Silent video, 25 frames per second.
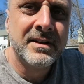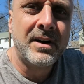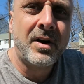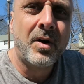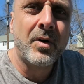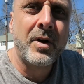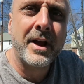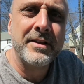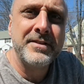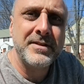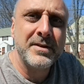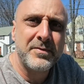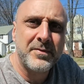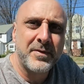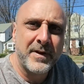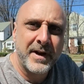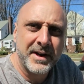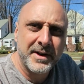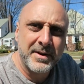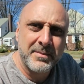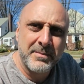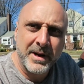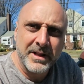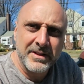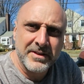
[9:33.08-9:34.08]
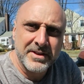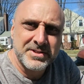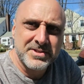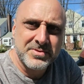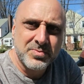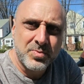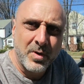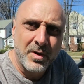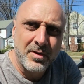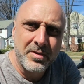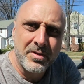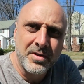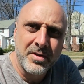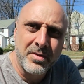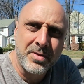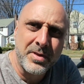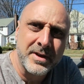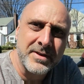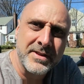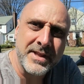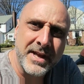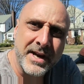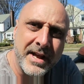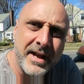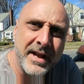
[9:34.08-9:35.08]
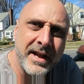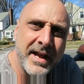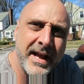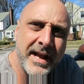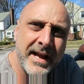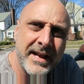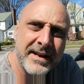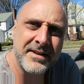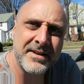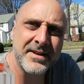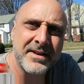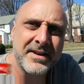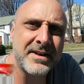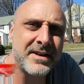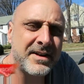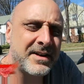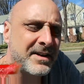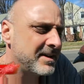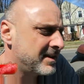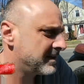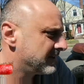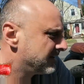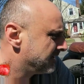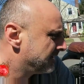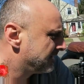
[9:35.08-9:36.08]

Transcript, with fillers: Okay, I did find in my list one the thing that I had uh,